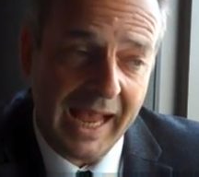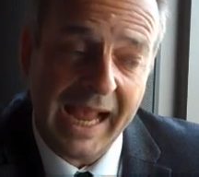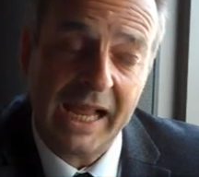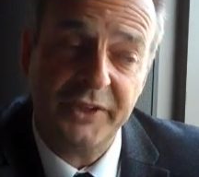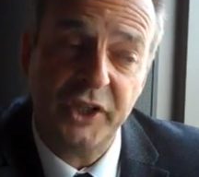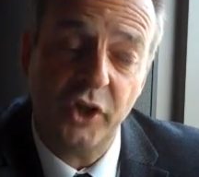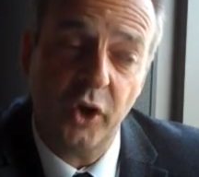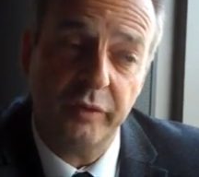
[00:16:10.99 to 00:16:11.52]

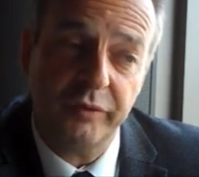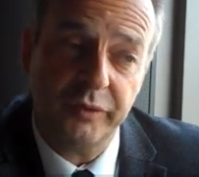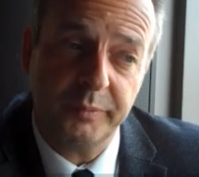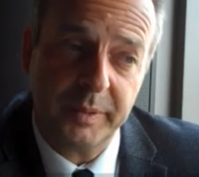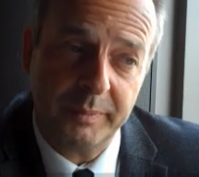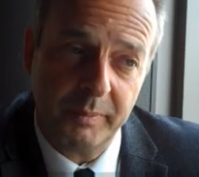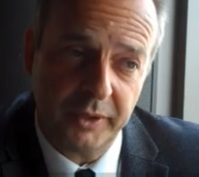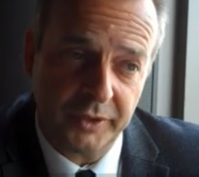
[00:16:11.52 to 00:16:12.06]
and he offered
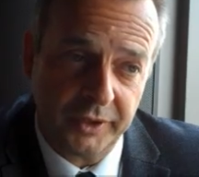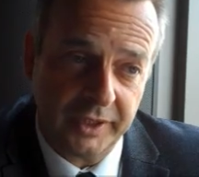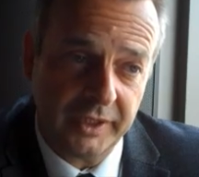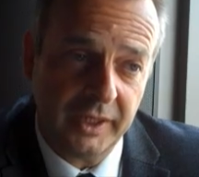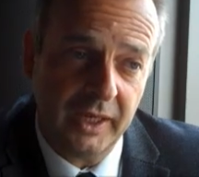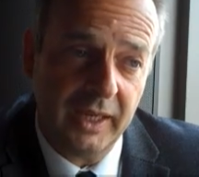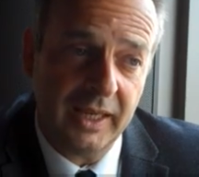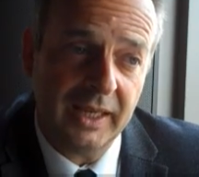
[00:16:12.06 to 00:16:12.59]
me money
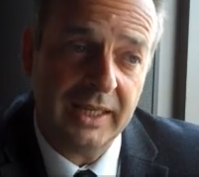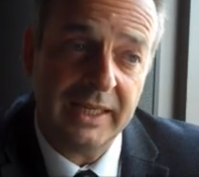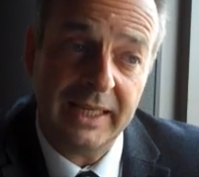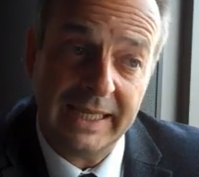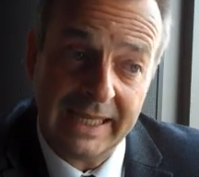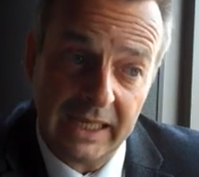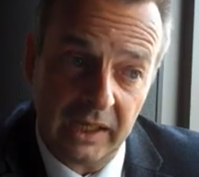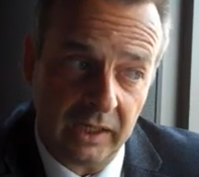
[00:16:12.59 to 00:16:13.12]

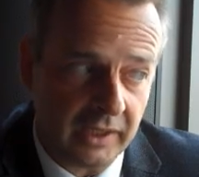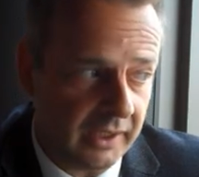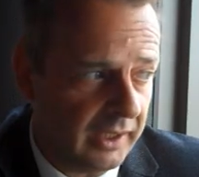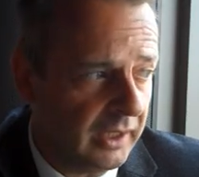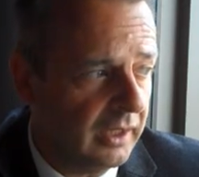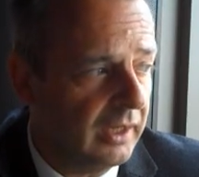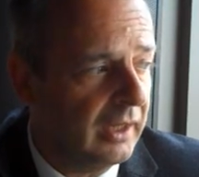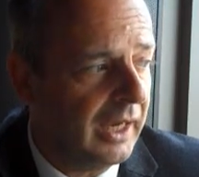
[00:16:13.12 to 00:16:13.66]

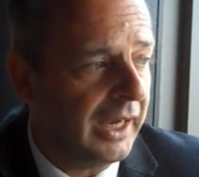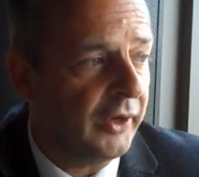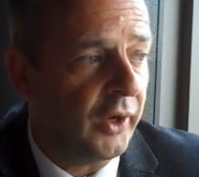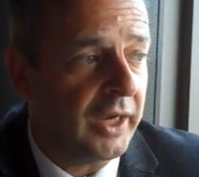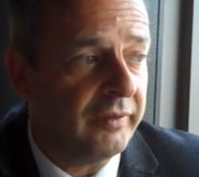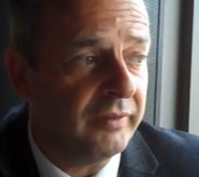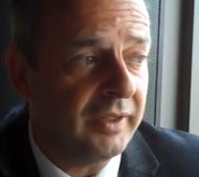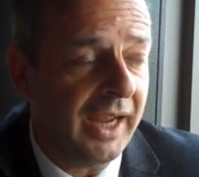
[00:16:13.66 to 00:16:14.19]
legally, and
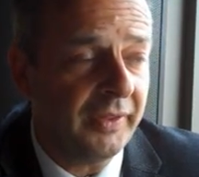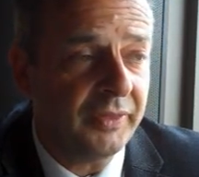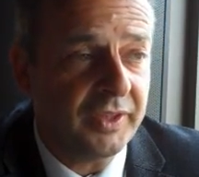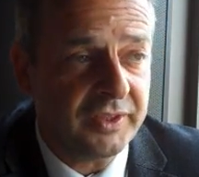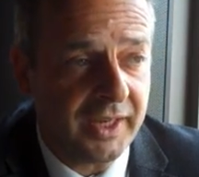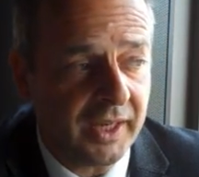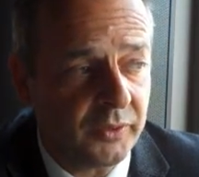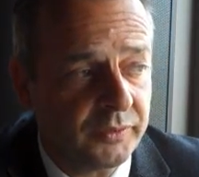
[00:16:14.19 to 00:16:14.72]
I even had
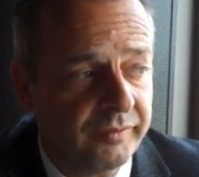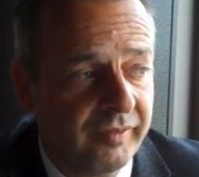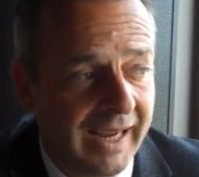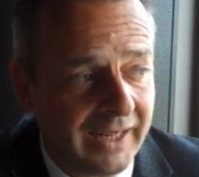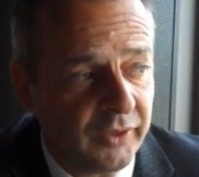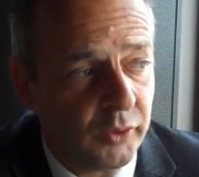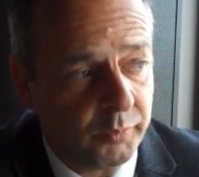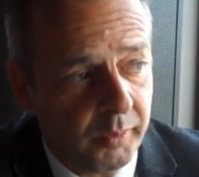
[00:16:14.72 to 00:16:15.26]
this house
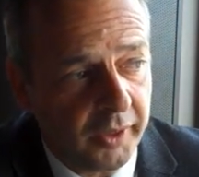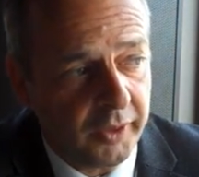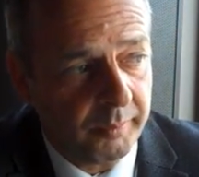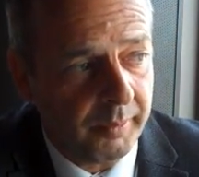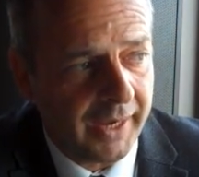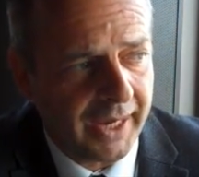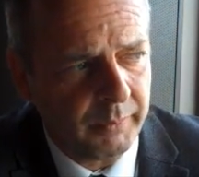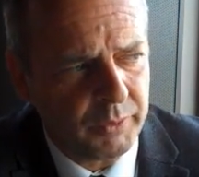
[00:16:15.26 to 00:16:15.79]
valued by the
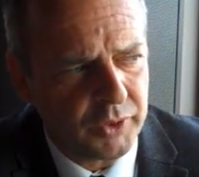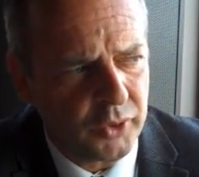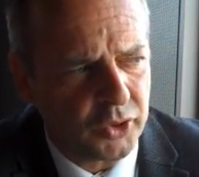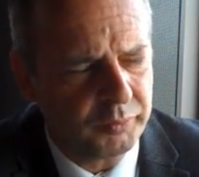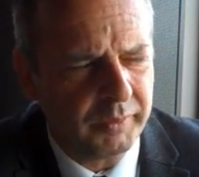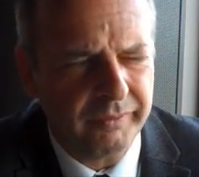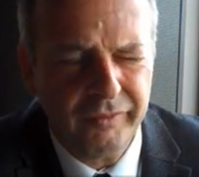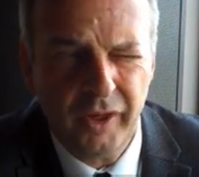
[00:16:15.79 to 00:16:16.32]
bank, which
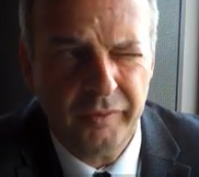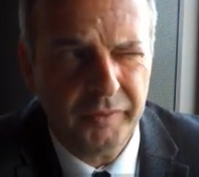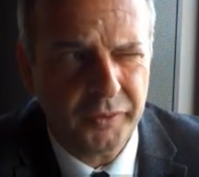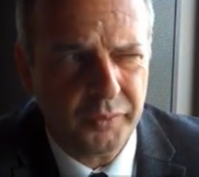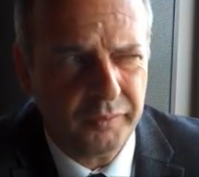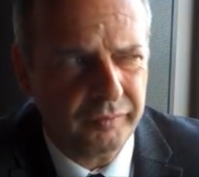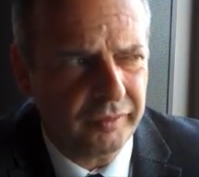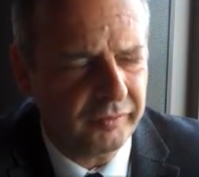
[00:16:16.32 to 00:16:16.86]
cost me
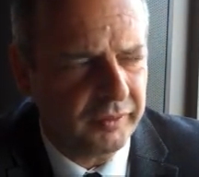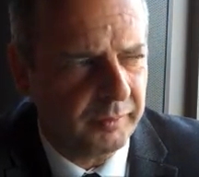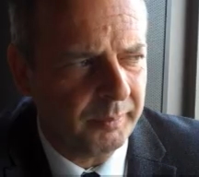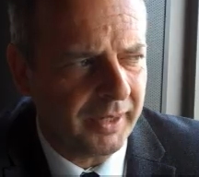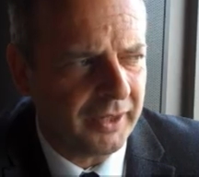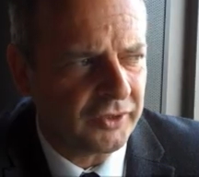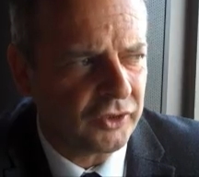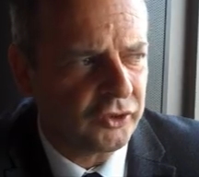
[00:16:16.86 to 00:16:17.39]
£550
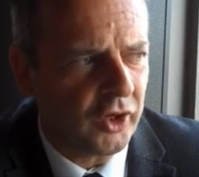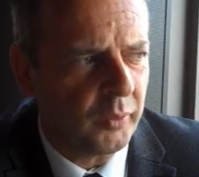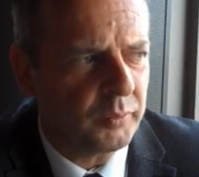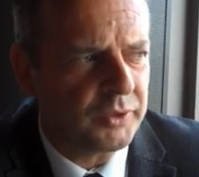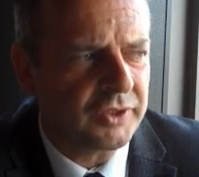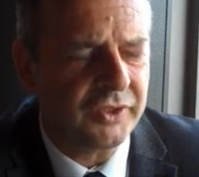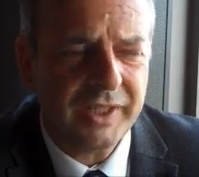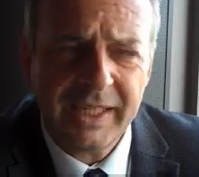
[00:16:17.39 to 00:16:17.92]
because I
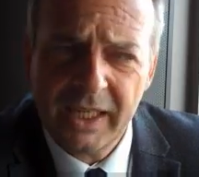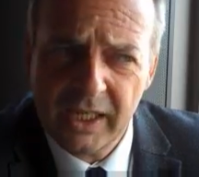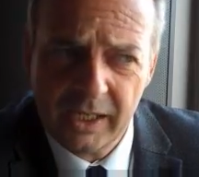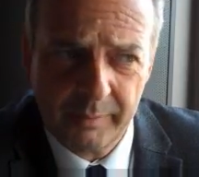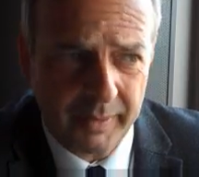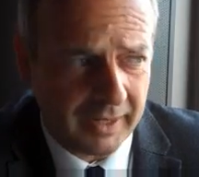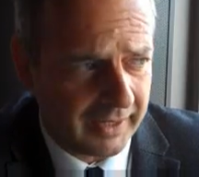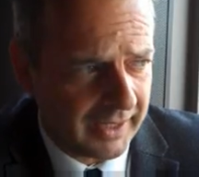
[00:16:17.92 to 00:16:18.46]
was thinking
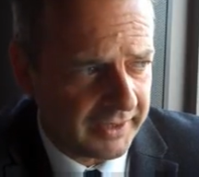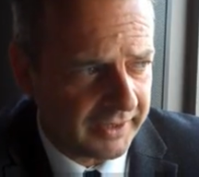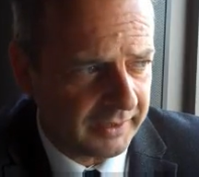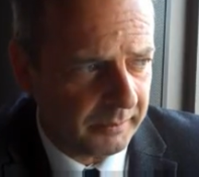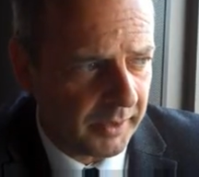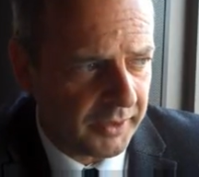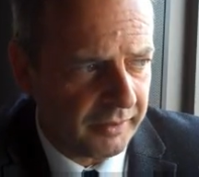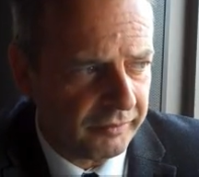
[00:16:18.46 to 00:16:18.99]
about lending
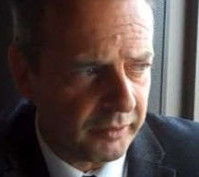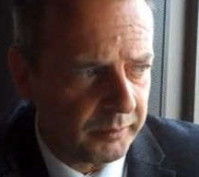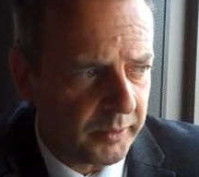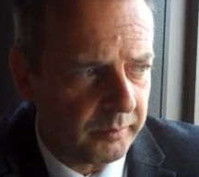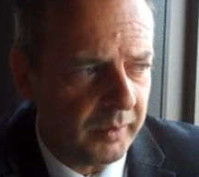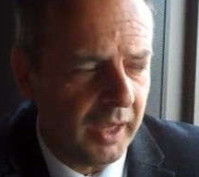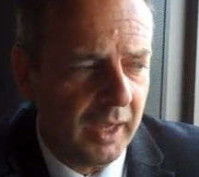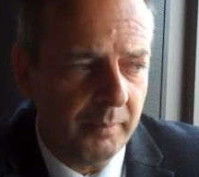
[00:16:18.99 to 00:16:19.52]
money from
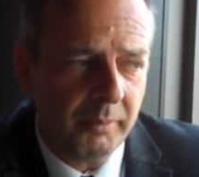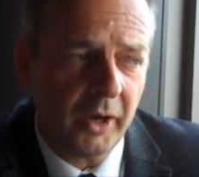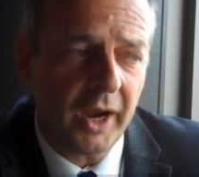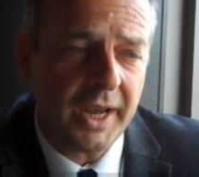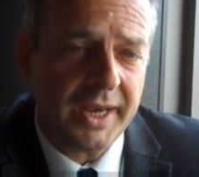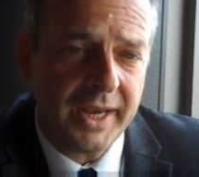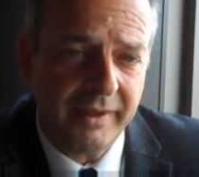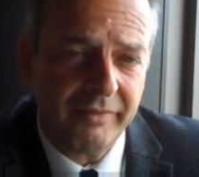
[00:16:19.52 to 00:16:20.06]
them, but
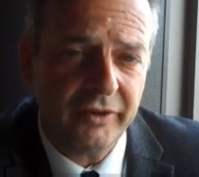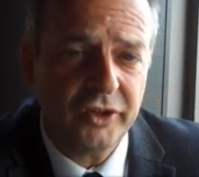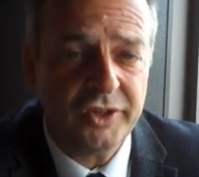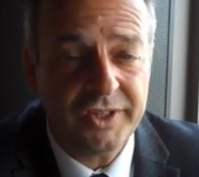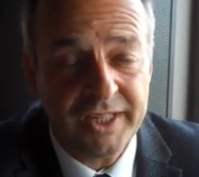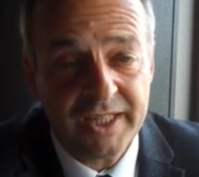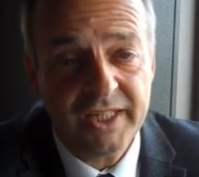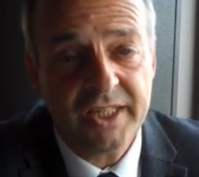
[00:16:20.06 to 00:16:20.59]
I never
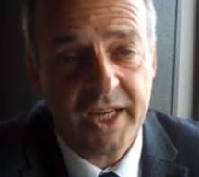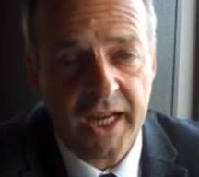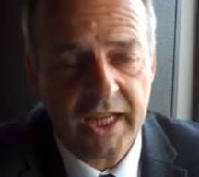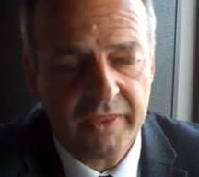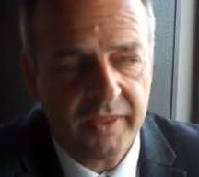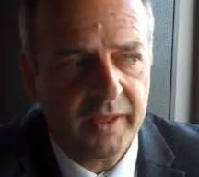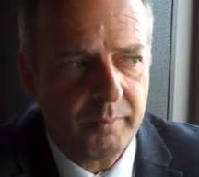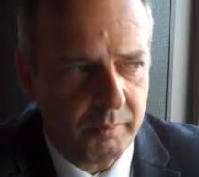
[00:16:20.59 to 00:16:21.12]
did
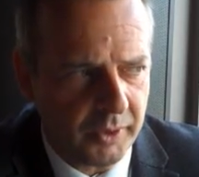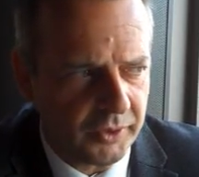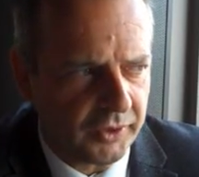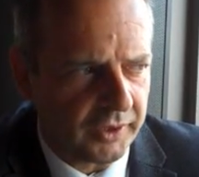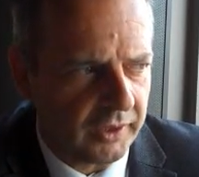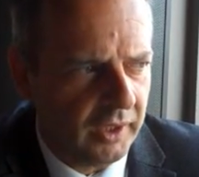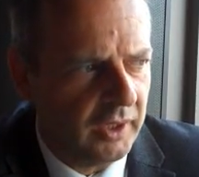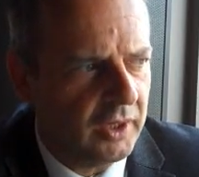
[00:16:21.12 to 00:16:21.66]
take their
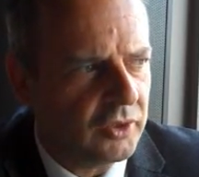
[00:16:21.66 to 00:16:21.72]
money.